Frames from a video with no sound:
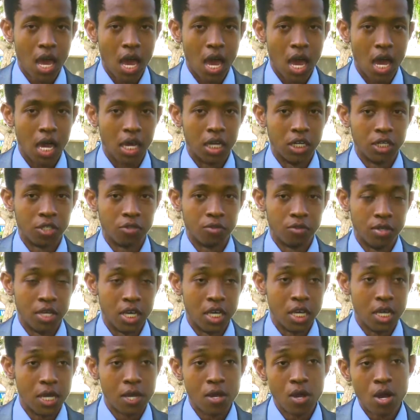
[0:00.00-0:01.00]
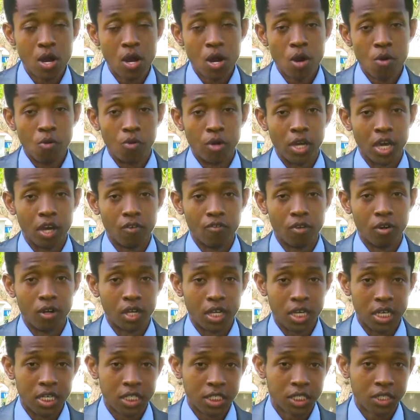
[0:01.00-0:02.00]
And today we have our
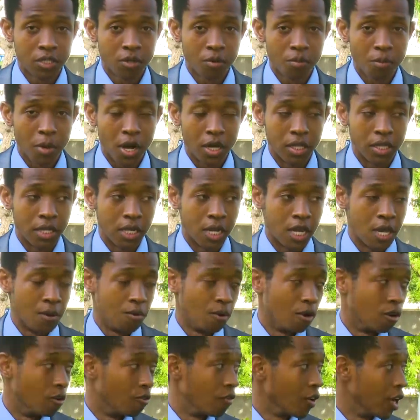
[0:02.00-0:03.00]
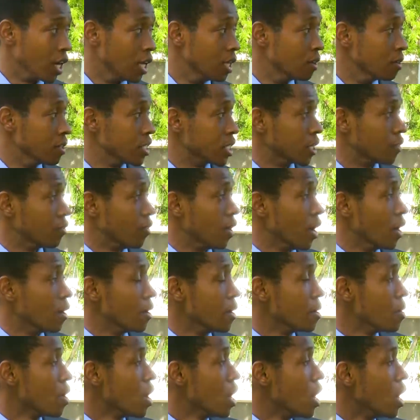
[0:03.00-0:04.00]
guest by the name of Henry
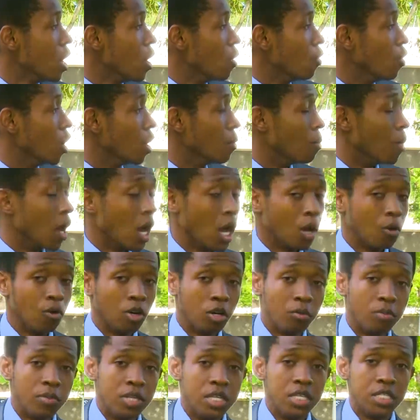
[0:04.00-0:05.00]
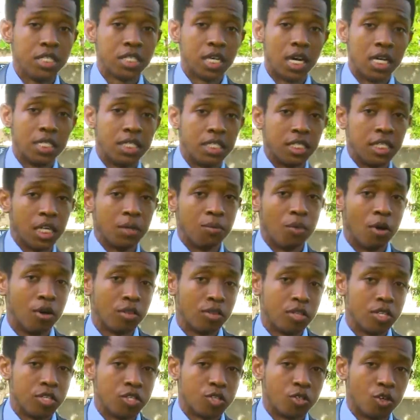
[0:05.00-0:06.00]
Safari, whereby we'll be discussing
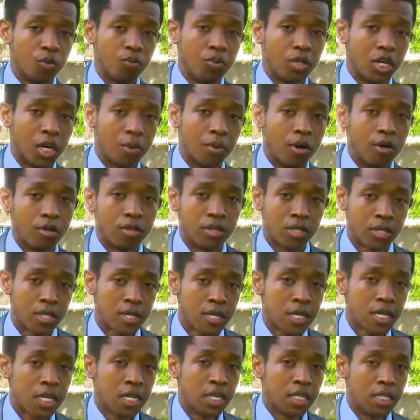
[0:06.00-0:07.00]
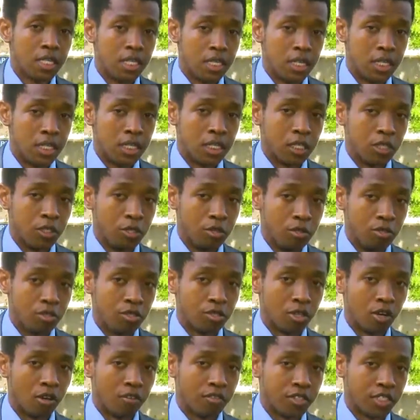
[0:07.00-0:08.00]
about this topic about the
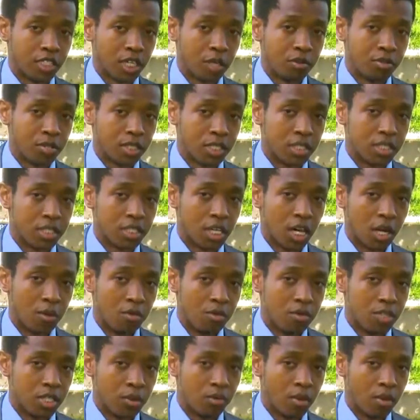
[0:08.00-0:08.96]
use of substance abuse